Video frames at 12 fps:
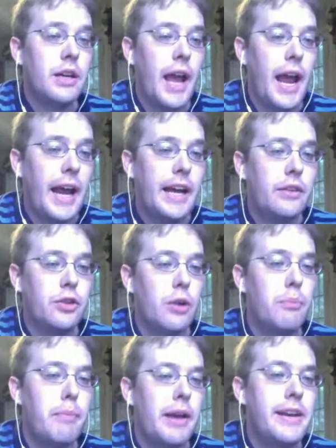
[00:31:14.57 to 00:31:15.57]
and so
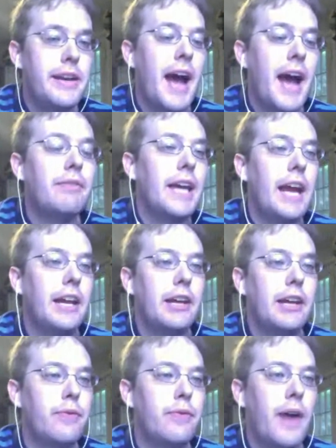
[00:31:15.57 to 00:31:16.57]
navigating
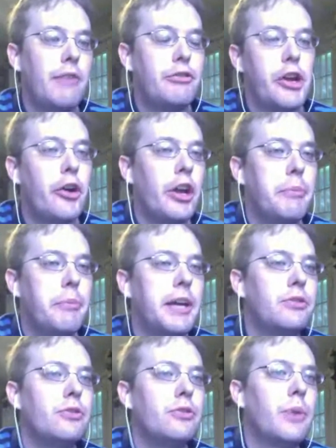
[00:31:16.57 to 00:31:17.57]
5 chariot
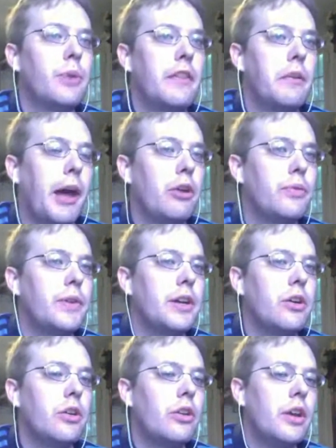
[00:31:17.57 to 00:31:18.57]
bases around the
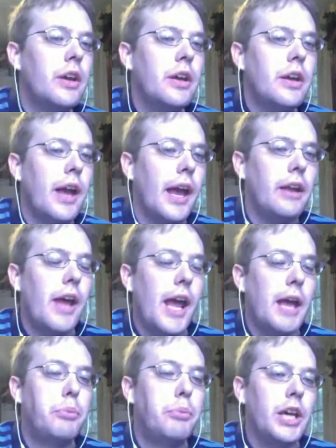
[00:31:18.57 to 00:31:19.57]
battlefield
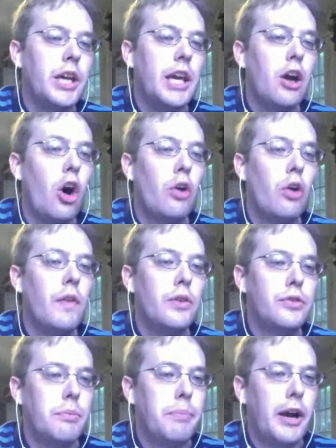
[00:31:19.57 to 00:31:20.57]
and bringing all of those
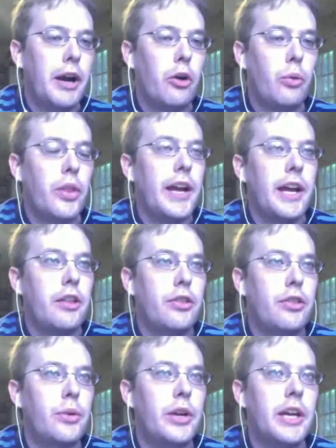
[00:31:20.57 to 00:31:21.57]
to bear with like a
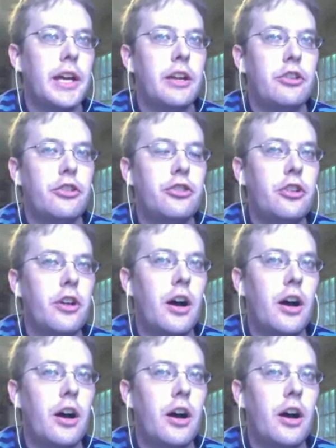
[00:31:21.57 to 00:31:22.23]
3-inch